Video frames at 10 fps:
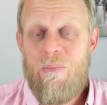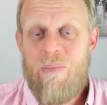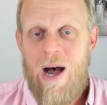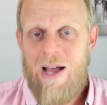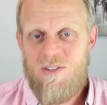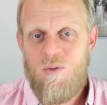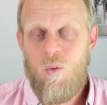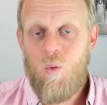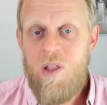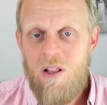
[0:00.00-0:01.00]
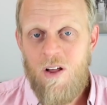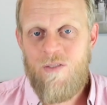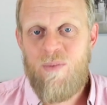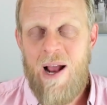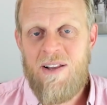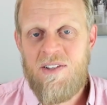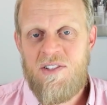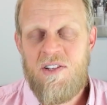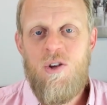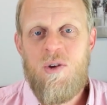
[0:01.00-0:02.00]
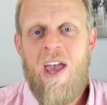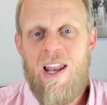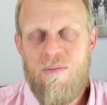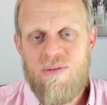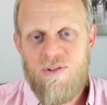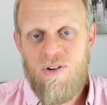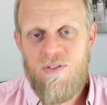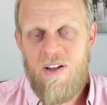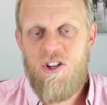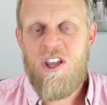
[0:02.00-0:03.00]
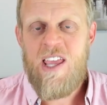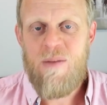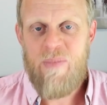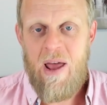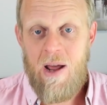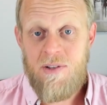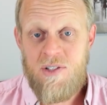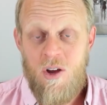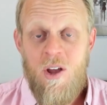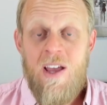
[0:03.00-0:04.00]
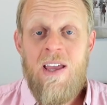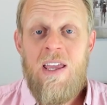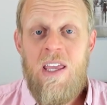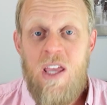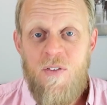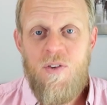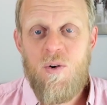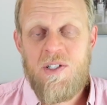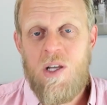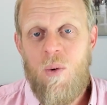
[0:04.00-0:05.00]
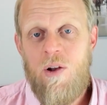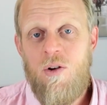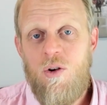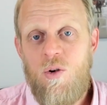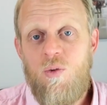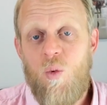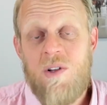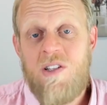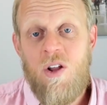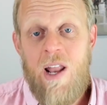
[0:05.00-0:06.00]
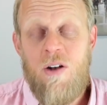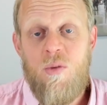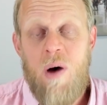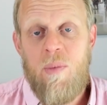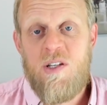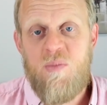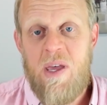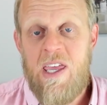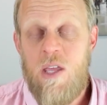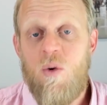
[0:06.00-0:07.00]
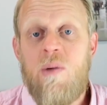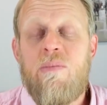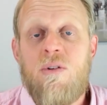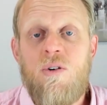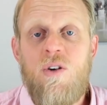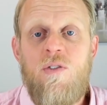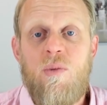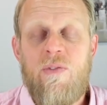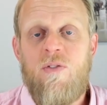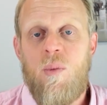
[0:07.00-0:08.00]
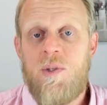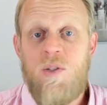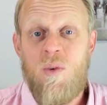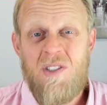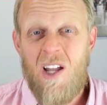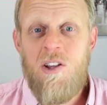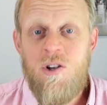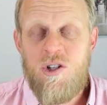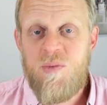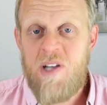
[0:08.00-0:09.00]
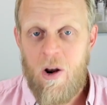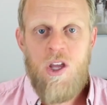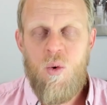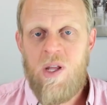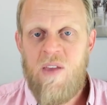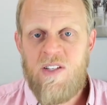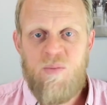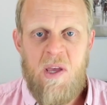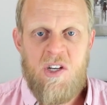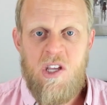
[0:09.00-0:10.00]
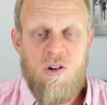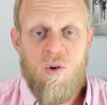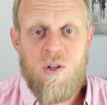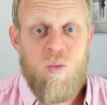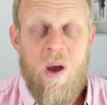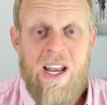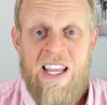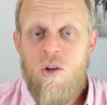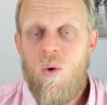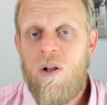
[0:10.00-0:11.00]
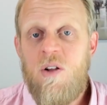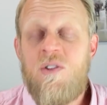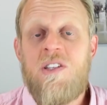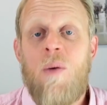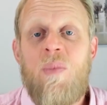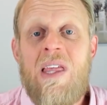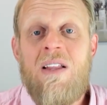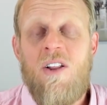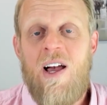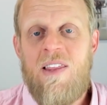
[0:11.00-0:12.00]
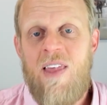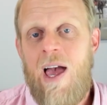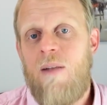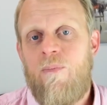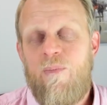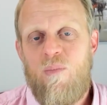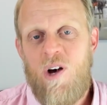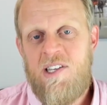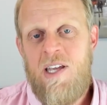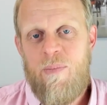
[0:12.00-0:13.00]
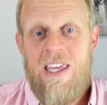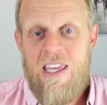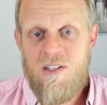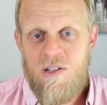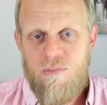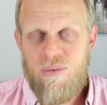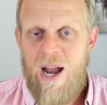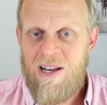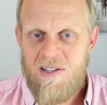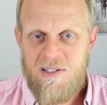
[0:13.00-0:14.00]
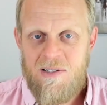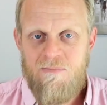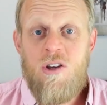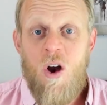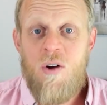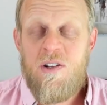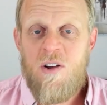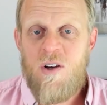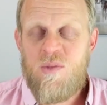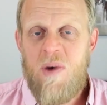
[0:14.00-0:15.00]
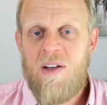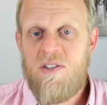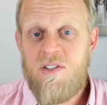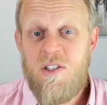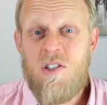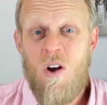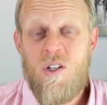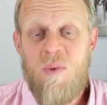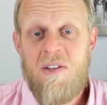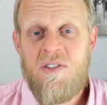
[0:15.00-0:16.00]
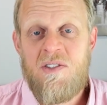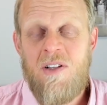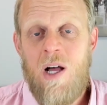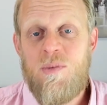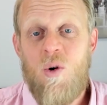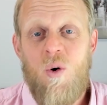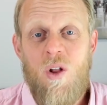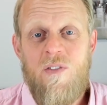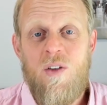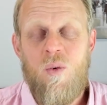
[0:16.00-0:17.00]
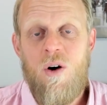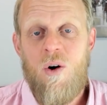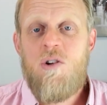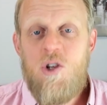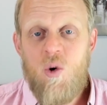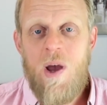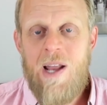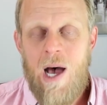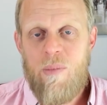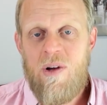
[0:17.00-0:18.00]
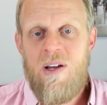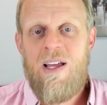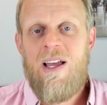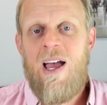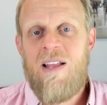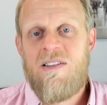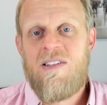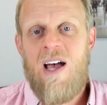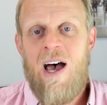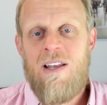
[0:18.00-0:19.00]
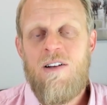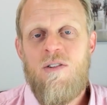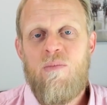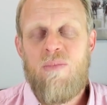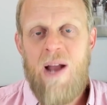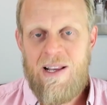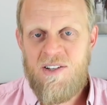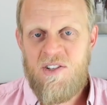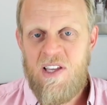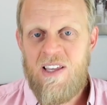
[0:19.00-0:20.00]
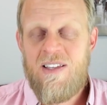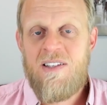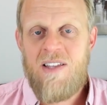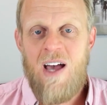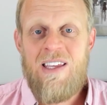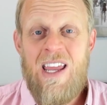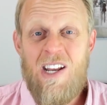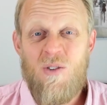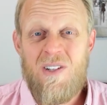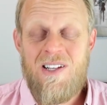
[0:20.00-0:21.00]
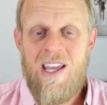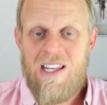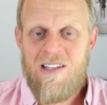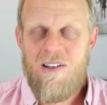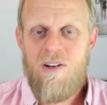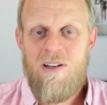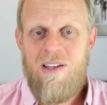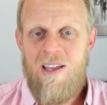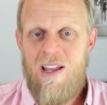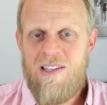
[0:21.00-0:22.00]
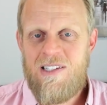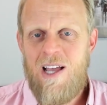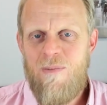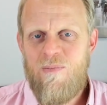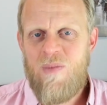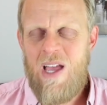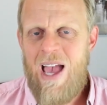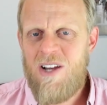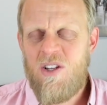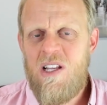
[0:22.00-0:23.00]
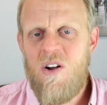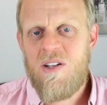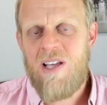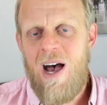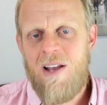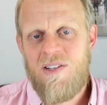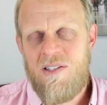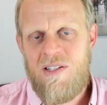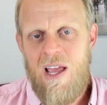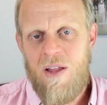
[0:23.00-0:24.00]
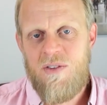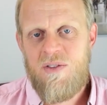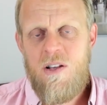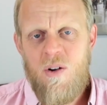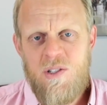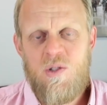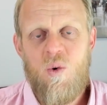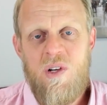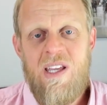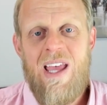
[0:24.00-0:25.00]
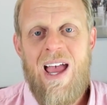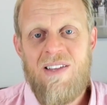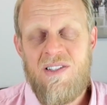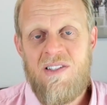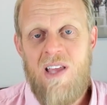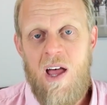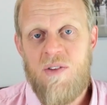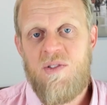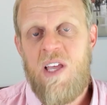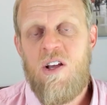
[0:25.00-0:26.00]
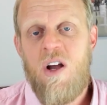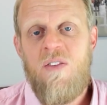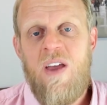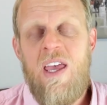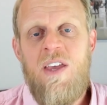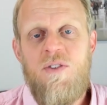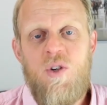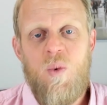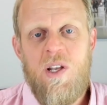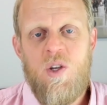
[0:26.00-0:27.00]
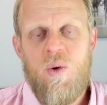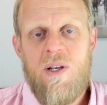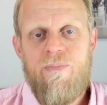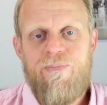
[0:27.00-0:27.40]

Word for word: But with a lot of practice, you can improve and you can get better. So if you're someone who wants to learn how to do public speaking, you want to improve your performance, you want to start a YouTube channel, you want to give a speech at your daughter's wedding, you want to do something like that, my tip is practice. Go to Toastmasters. There's Toastmasters clubs all over the world. Join up and start practicing. Start getting critiqued. It's actually not as hard as it sounds. Not as daunting as it sounds. They kind of ease you into it.